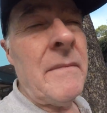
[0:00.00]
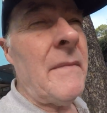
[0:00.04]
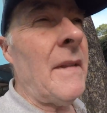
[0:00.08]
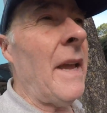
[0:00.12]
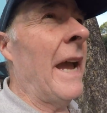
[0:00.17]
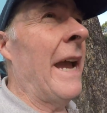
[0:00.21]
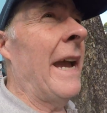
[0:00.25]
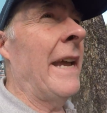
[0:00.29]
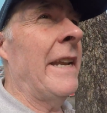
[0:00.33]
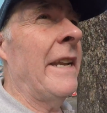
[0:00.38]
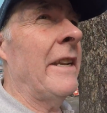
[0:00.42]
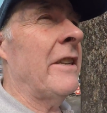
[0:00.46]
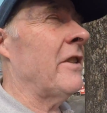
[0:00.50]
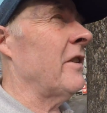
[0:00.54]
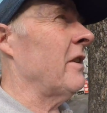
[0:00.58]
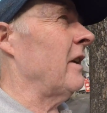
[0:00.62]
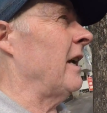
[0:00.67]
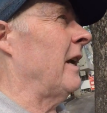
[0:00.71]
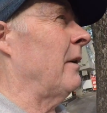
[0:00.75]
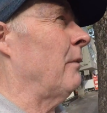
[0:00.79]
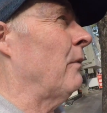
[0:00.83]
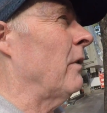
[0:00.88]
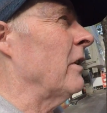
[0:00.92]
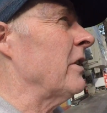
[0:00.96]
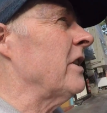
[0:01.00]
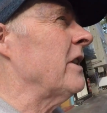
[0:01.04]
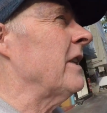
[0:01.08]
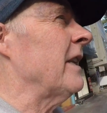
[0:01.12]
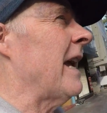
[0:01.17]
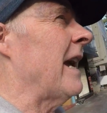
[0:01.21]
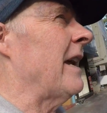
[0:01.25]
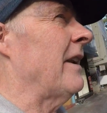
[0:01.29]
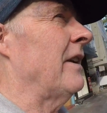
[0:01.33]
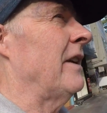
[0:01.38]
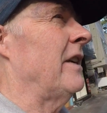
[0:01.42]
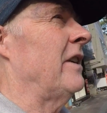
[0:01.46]
and it wasn't
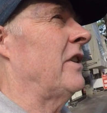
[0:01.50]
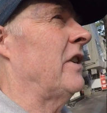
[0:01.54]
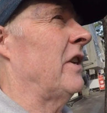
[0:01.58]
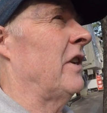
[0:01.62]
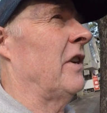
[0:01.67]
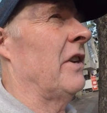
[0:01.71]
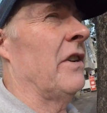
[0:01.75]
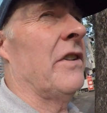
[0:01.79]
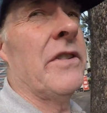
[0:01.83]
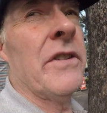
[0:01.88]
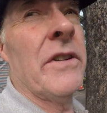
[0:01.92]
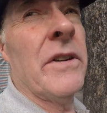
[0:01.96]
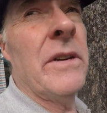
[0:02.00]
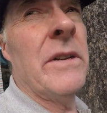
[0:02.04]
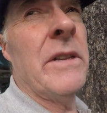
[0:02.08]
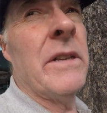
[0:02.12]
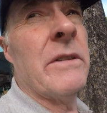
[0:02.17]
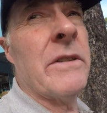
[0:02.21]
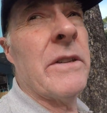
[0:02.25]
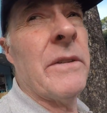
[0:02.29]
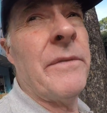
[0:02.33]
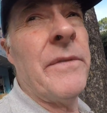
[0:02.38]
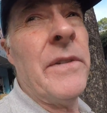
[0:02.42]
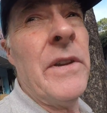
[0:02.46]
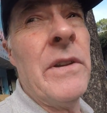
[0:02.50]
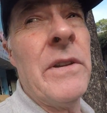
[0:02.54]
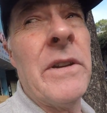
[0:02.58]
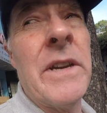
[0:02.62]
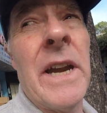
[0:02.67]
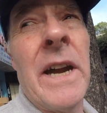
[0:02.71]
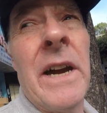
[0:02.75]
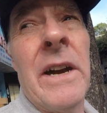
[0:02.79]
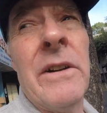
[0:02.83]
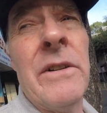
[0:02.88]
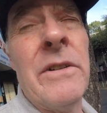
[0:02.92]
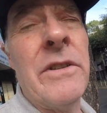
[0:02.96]
that easy to do. There was a few
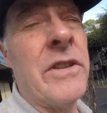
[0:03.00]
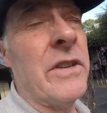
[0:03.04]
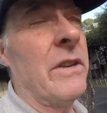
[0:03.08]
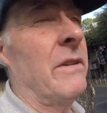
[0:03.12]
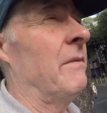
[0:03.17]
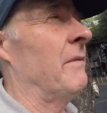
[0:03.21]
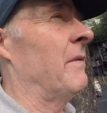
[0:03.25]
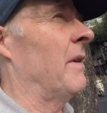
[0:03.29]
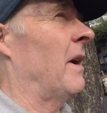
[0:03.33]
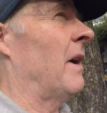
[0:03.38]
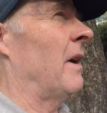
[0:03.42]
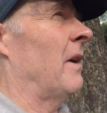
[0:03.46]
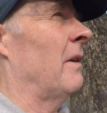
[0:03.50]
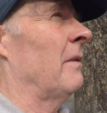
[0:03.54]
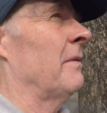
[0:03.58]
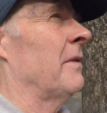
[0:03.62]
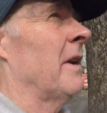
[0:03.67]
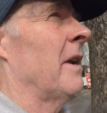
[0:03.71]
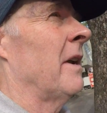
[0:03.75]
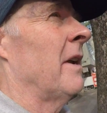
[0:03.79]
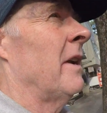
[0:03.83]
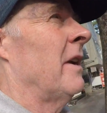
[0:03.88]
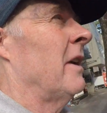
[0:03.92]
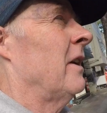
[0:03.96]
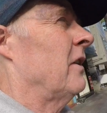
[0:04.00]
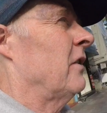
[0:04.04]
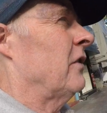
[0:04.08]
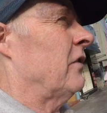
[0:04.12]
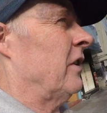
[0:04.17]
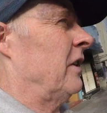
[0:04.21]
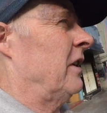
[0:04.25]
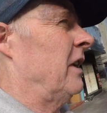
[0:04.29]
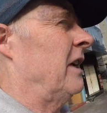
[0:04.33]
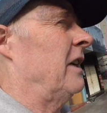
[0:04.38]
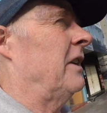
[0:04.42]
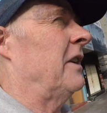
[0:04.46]
codes involved.
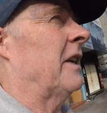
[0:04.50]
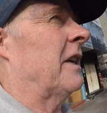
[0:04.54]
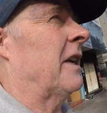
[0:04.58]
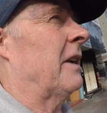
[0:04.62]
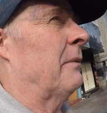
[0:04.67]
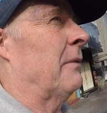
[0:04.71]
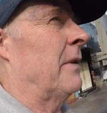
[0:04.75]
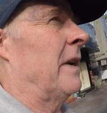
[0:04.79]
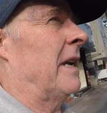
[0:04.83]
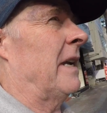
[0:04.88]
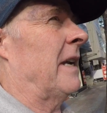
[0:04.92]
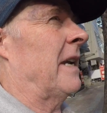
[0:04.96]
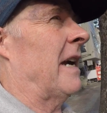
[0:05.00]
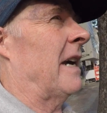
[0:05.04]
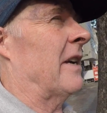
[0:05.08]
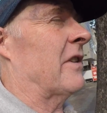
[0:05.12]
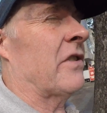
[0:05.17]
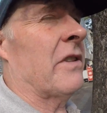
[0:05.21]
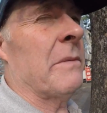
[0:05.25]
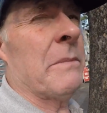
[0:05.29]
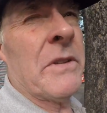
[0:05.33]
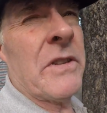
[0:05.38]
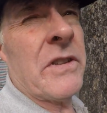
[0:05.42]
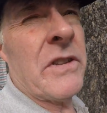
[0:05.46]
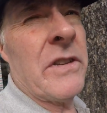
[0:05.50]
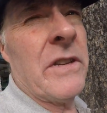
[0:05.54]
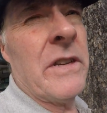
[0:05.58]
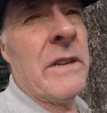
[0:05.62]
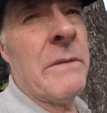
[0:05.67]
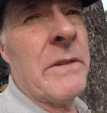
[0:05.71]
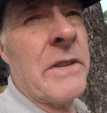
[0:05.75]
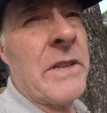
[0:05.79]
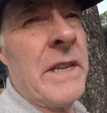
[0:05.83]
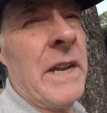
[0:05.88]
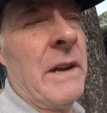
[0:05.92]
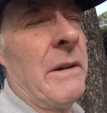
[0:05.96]
She needed to ring customer
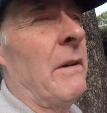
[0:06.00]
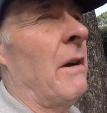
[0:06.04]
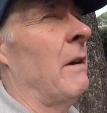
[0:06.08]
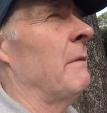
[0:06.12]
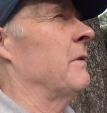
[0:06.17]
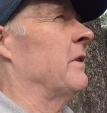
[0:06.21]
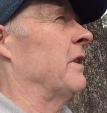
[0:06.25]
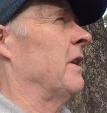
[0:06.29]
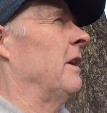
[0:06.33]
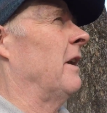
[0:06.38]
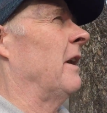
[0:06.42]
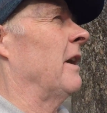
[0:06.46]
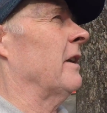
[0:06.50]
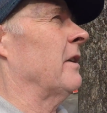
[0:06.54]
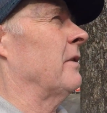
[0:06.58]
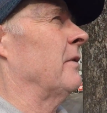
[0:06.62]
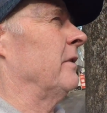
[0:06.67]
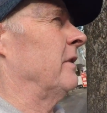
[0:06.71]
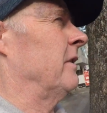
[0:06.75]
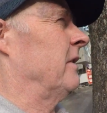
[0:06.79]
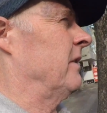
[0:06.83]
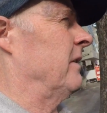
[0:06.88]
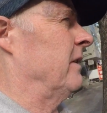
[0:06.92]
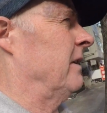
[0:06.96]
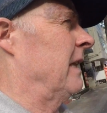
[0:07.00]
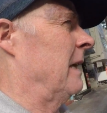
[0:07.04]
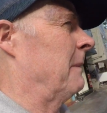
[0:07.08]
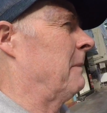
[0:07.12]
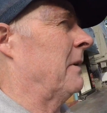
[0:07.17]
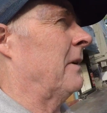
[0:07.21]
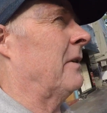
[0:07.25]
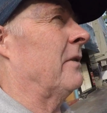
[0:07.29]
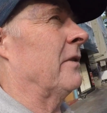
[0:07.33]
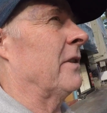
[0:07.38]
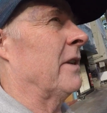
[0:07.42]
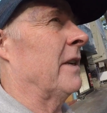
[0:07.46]
service. Now obviously I couldn't do that
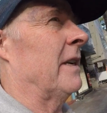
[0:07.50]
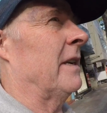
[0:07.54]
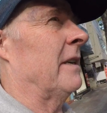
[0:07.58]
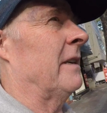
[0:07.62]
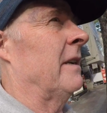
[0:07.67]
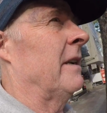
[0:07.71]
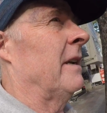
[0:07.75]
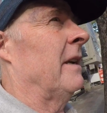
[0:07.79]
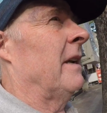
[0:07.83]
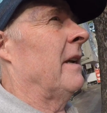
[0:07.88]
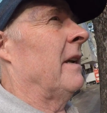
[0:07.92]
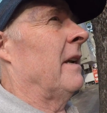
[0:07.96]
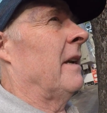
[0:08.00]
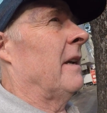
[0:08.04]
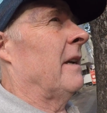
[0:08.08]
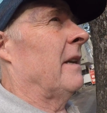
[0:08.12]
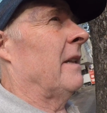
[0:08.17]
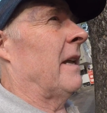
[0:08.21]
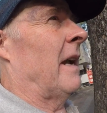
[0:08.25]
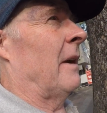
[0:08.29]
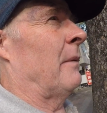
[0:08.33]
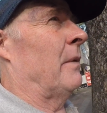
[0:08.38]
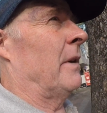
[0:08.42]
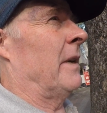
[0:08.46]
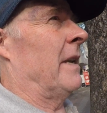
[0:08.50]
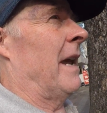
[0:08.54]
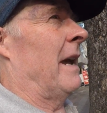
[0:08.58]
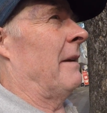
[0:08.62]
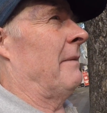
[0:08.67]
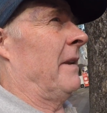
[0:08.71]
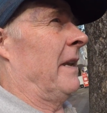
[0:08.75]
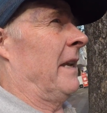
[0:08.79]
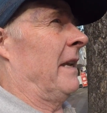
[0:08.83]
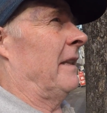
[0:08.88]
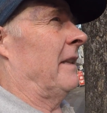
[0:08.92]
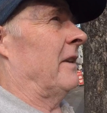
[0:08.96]
because they wouldn't have
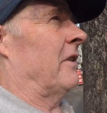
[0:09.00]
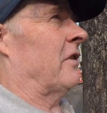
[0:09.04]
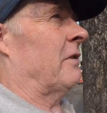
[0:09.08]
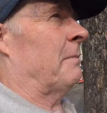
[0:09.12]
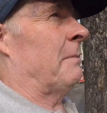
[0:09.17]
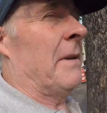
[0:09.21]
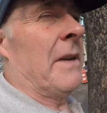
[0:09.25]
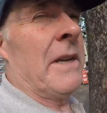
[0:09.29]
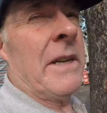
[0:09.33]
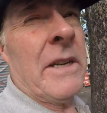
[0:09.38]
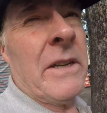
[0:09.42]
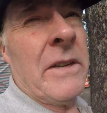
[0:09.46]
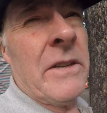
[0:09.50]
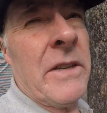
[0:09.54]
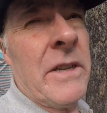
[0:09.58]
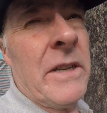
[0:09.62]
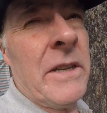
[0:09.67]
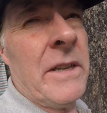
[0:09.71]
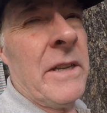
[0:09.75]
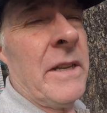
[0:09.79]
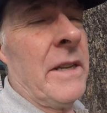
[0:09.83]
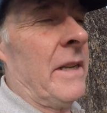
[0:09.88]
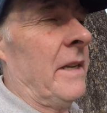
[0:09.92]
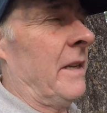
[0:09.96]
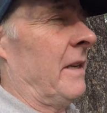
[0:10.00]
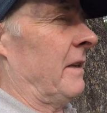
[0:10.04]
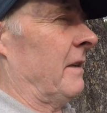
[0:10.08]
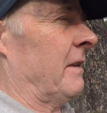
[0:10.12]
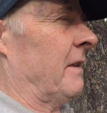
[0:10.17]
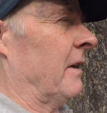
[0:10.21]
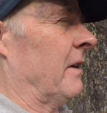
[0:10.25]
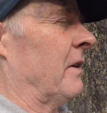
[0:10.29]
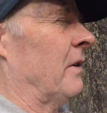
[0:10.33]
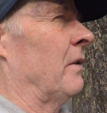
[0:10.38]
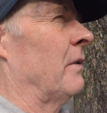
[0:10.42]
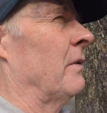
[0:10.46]
any English speakers in the
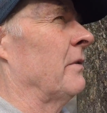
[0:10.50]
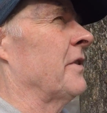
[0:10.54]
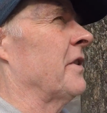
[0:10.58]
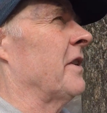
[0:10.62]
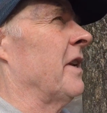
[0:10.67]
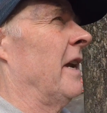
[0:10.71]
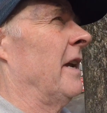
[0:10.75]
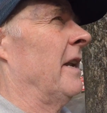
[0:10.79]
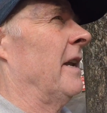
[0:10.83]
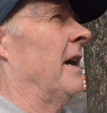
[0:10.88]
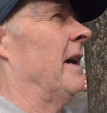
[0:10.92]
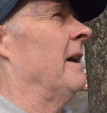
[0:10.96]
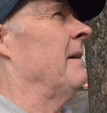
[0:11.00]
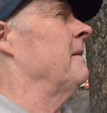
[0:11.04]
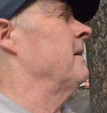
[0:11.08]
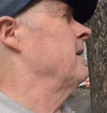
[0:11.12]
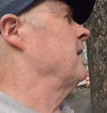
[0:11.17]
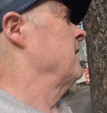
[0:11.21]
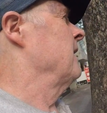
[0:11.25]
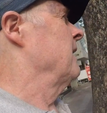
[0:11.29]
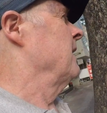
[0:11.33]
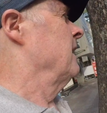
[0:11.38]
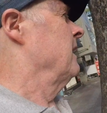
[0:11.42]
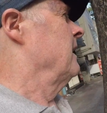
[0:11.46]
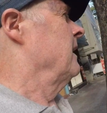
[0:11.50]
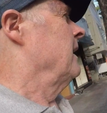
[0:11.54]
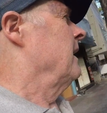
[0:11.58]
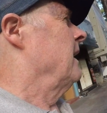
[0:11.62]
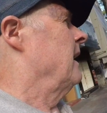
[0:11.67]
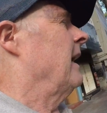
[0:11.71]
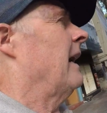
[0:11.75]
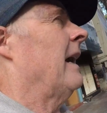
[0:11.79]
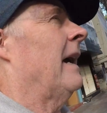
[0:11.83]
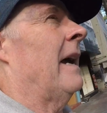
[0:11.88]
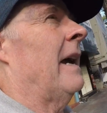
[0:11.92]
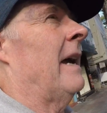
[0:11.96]
call centre,
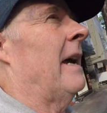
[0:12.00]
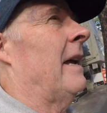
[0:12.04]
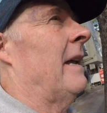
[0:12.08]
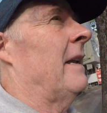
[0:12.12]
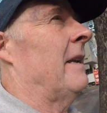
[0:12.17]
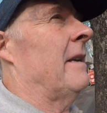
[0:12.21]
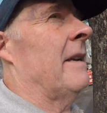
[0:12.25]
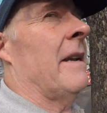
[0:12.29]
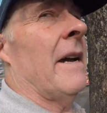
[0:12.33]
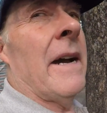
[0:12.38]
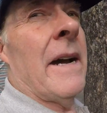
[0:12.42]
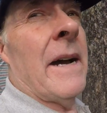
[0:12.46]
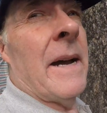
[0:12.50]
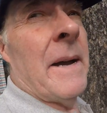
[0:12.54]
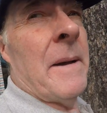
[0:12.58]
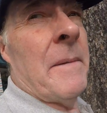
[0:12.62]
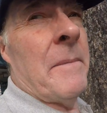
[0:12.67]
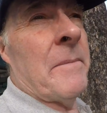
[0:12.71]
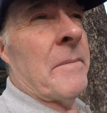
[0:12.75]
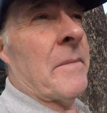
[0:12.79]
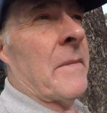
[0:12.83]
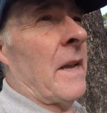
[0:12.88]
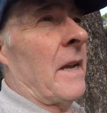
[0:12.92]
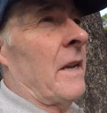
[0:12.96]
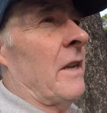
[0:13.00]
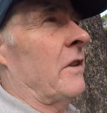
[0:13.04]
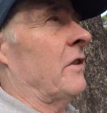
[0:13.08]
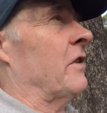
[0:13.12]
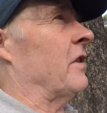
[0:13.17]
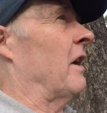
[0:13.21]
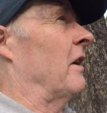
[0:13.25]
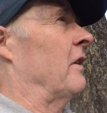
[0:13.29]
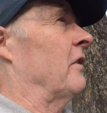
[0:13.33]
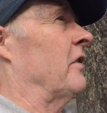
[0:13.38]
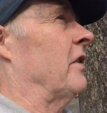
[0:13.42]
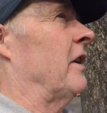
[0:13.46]
and
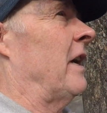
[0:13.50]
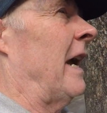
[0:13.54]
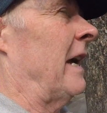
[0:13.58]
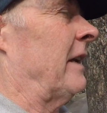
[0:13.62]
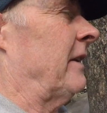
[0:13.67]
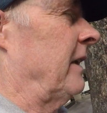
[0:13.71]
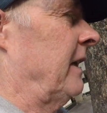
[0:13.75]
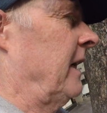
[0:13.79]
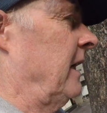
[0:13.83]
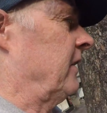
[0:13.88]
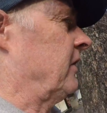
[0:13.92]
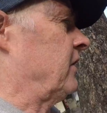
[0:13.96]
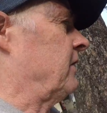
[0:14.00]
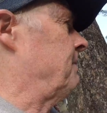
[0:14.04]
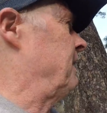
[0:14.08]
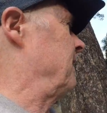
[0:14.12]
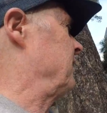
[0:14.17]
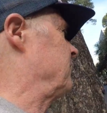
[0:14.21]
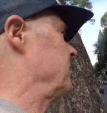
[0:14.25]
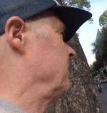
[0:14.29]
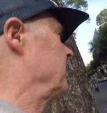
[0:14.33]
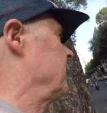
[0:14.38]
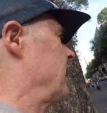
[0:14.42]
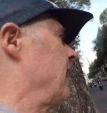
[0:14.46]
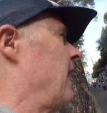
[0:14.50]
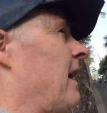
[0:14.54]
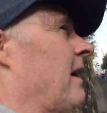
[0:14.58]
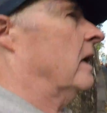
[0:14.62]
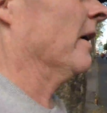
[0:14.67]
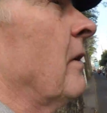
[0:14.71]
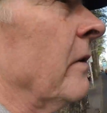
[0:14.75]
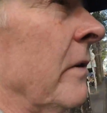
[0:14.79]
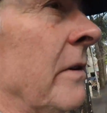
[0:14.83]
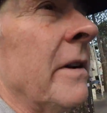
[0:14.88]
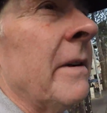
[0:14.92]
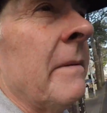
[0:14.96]
so she had to get a special
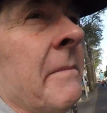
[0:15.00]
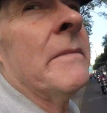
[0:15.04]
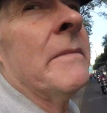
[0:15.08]
code,